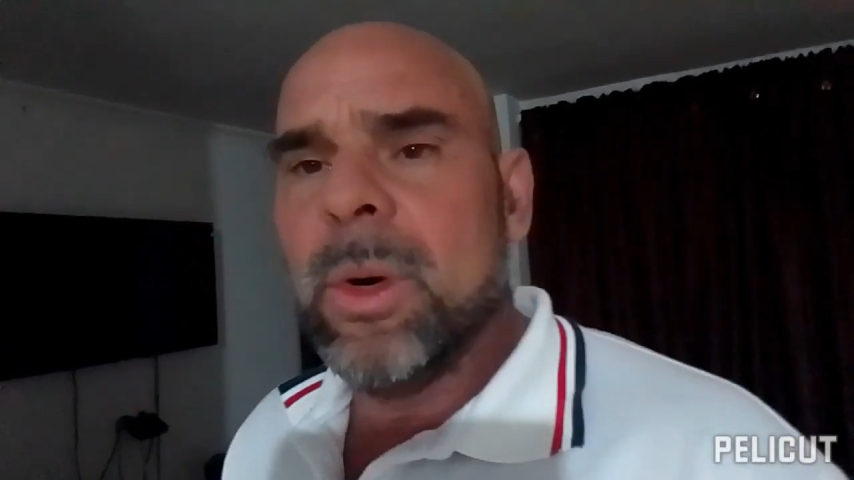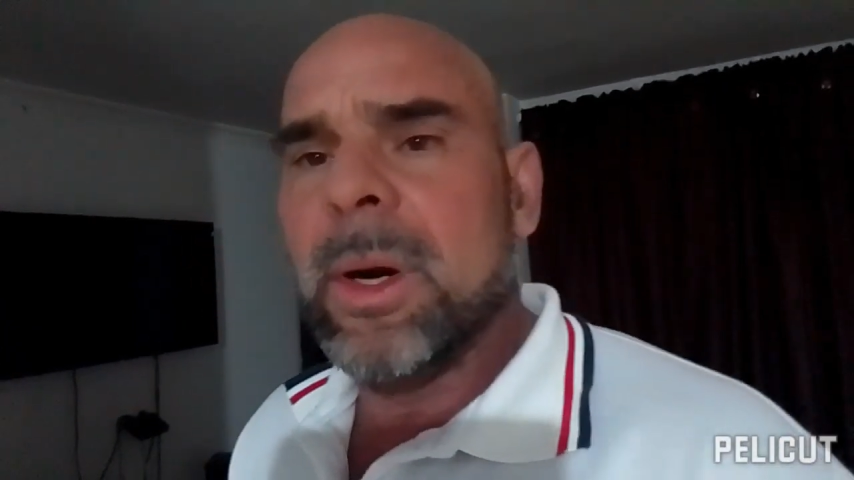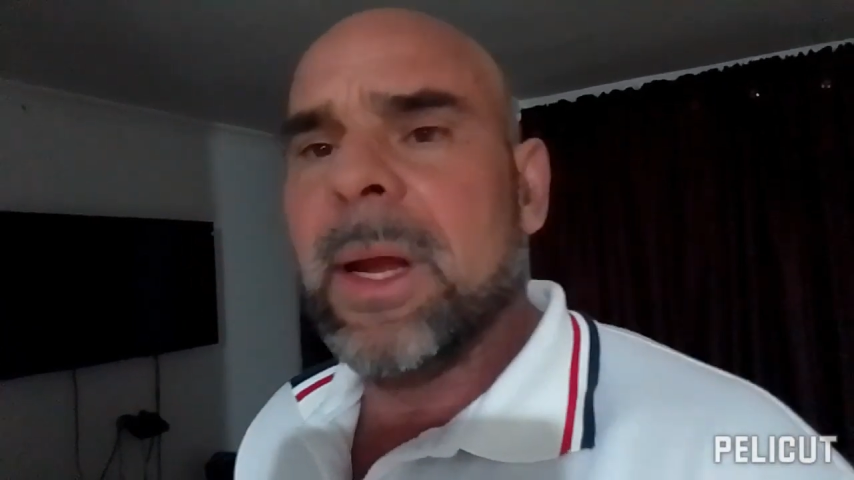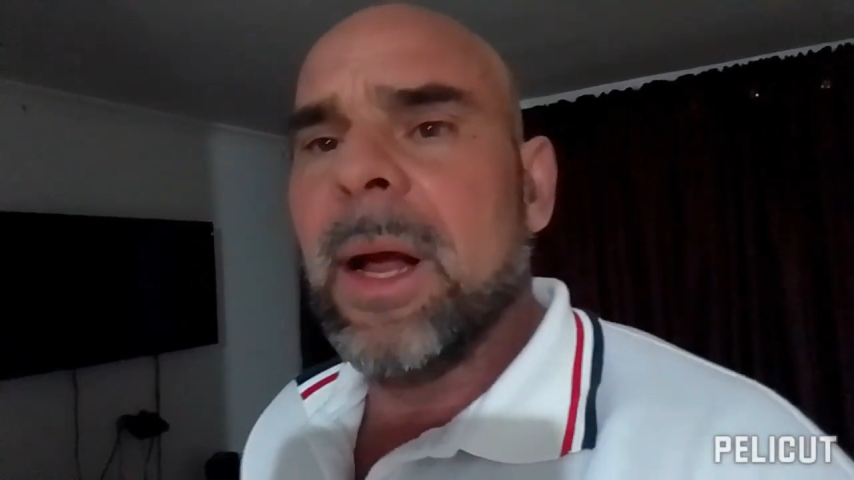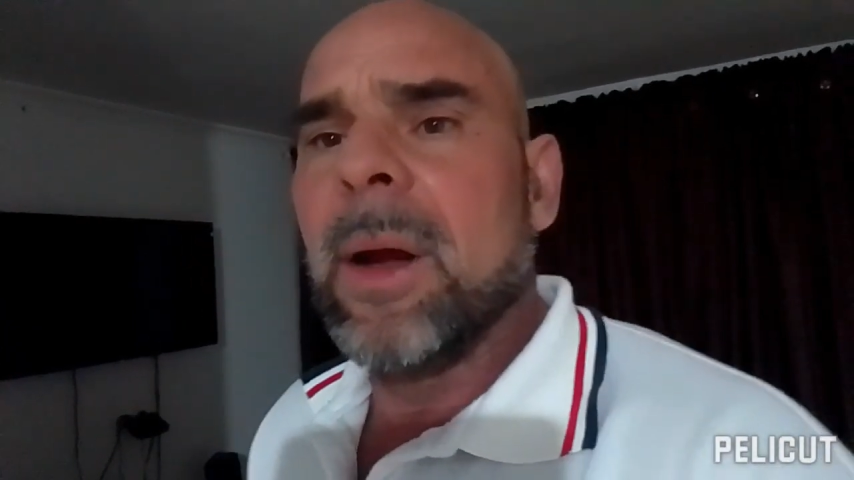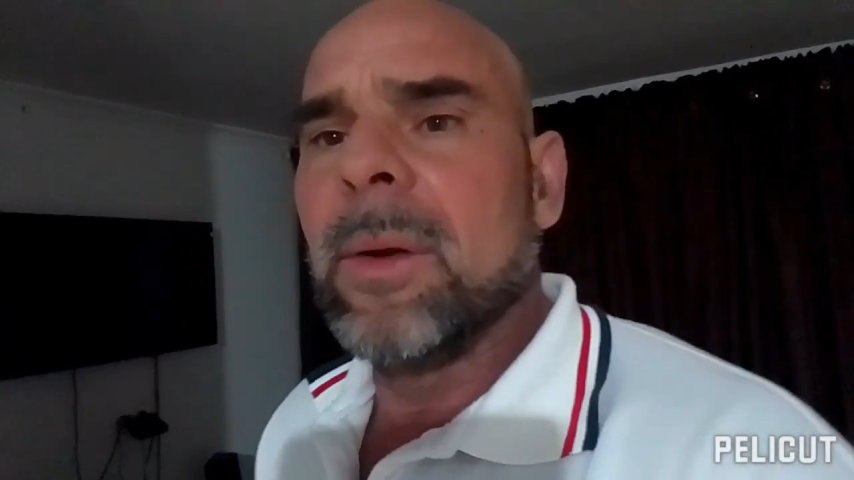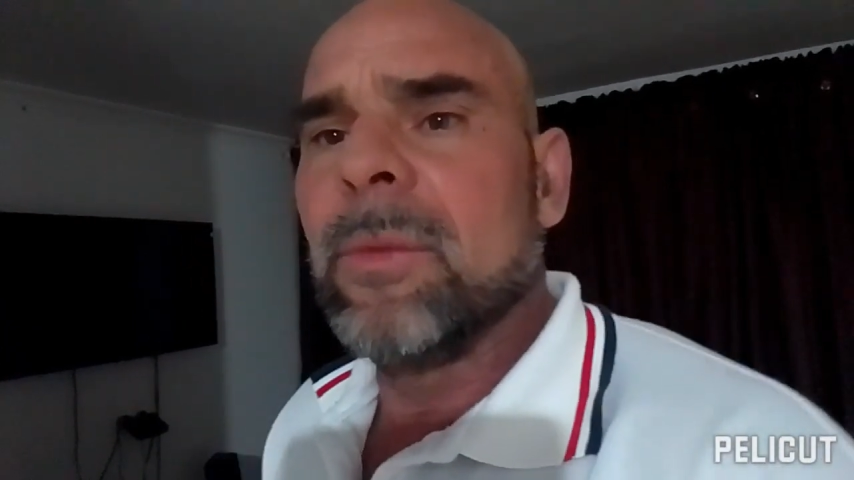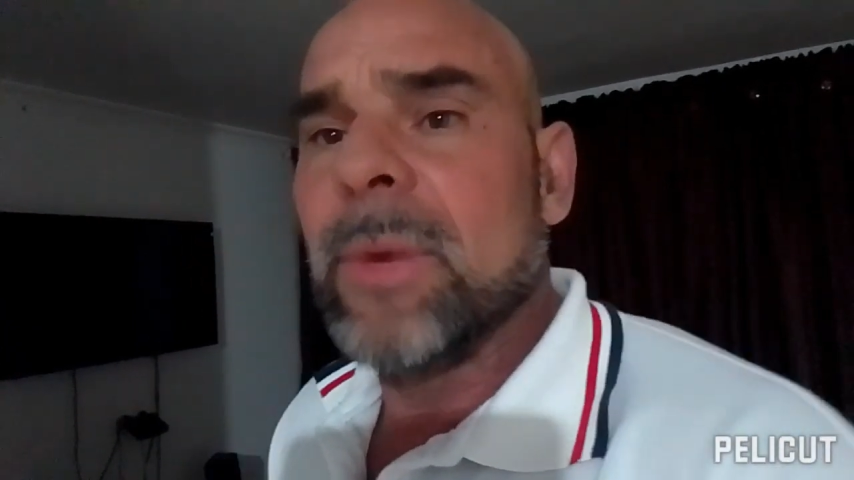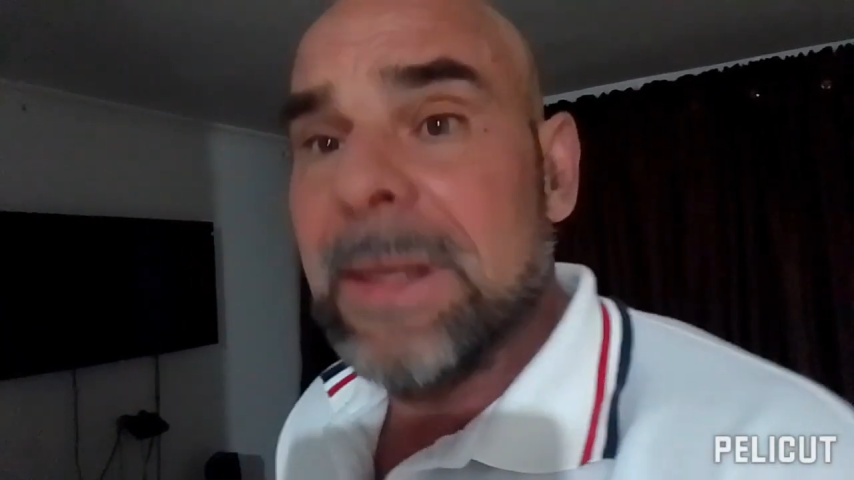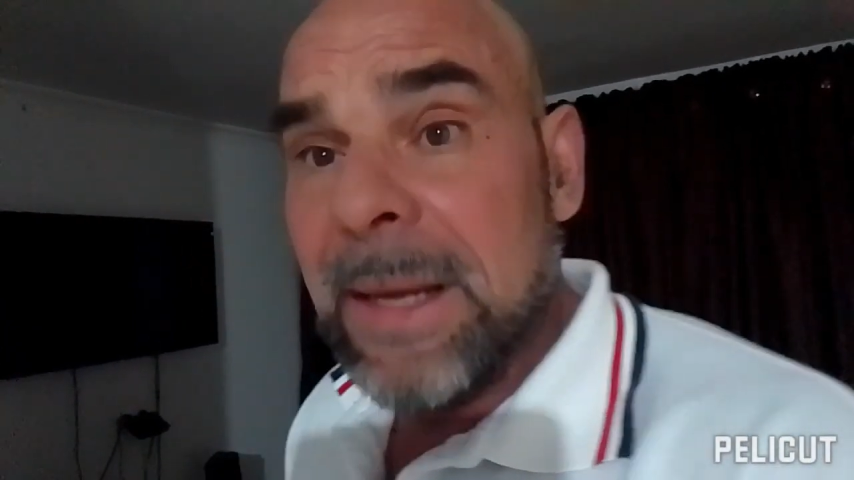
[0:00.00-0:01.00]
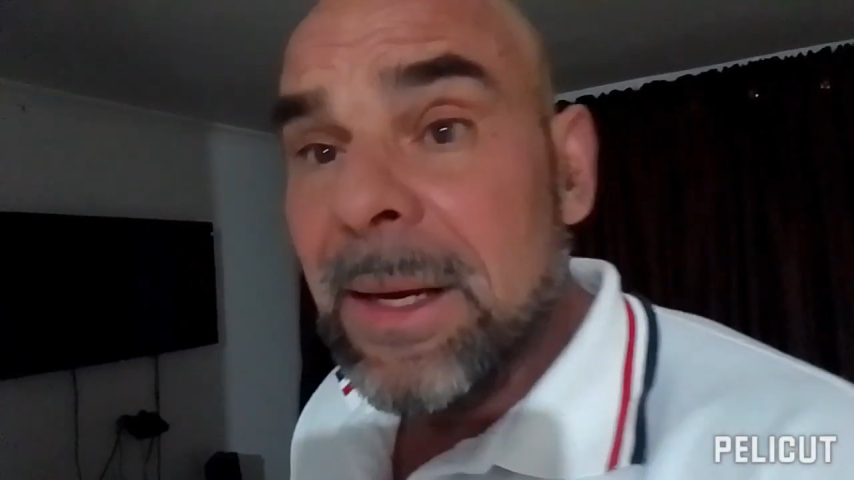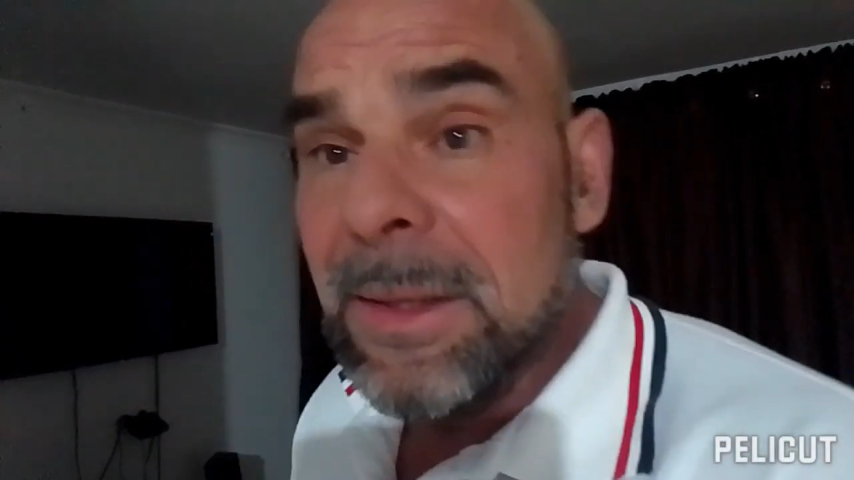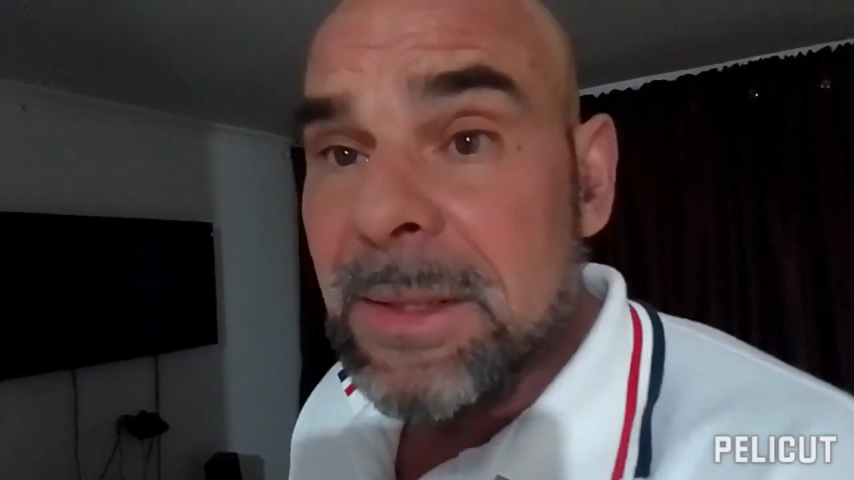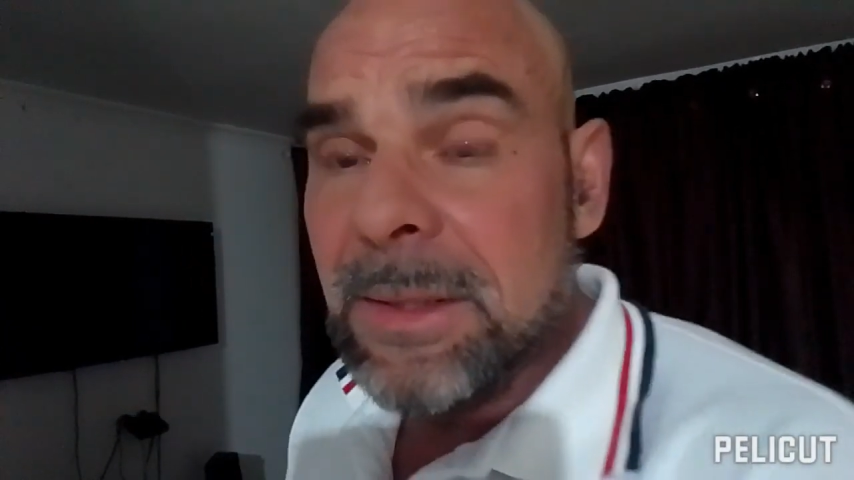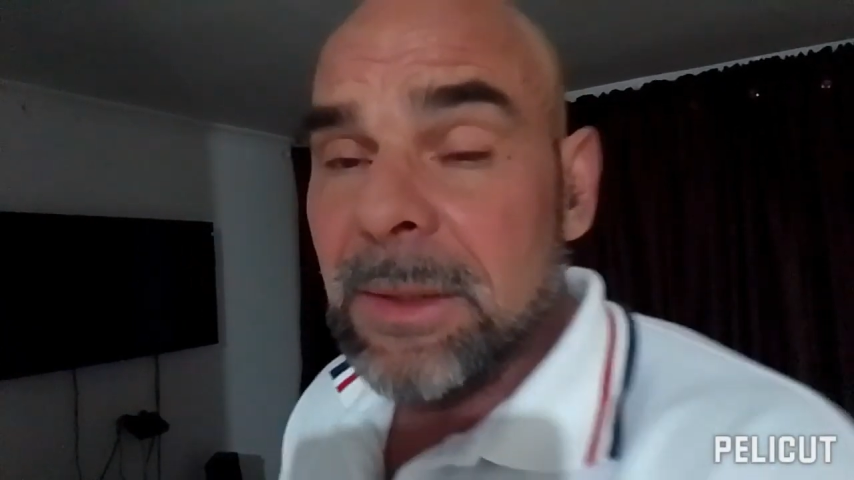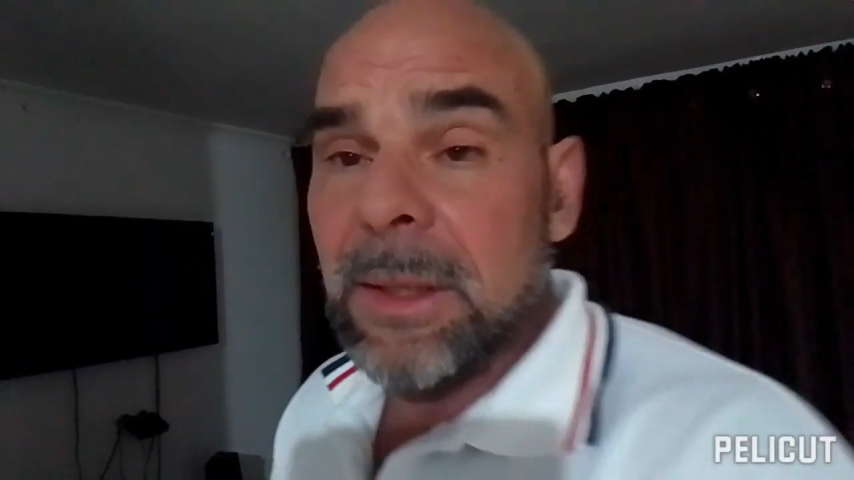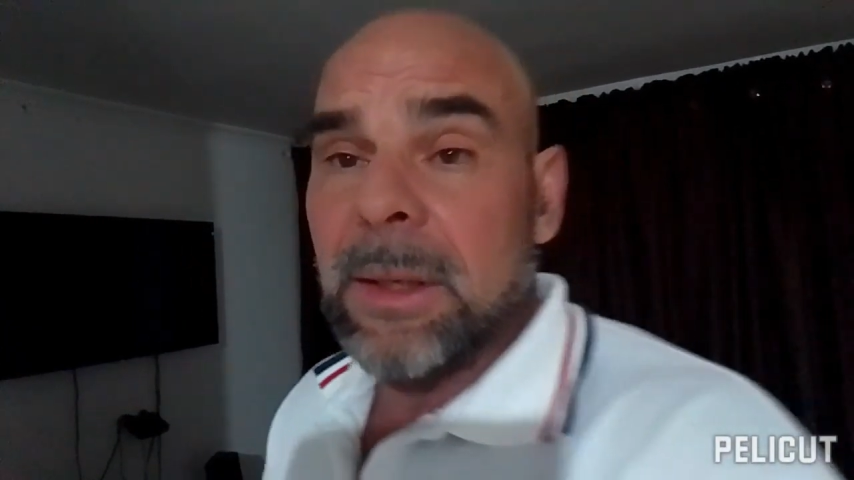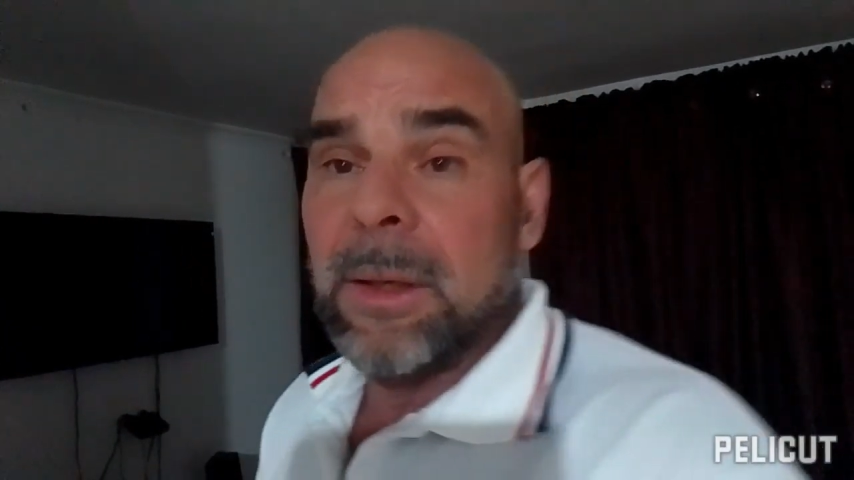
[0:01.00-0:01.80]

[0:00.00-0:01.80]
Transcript: workout relentlessly,